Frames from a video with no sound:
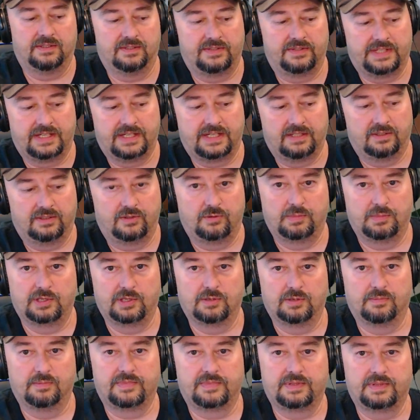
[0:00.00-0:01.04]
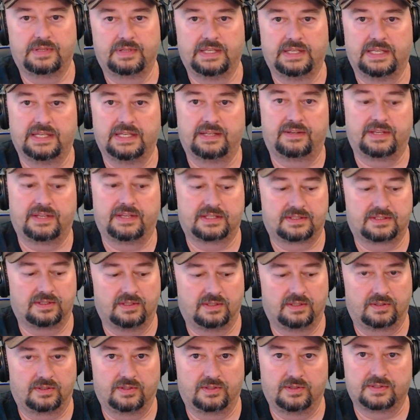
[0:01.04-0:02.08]
then aluminum and things
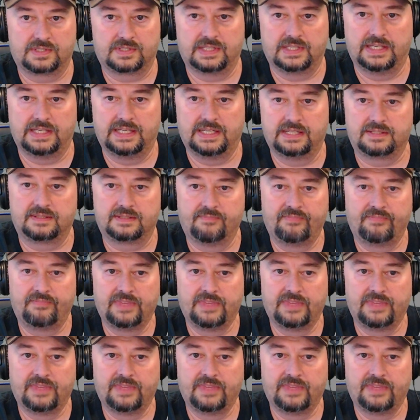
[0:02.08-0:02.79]
along those lines.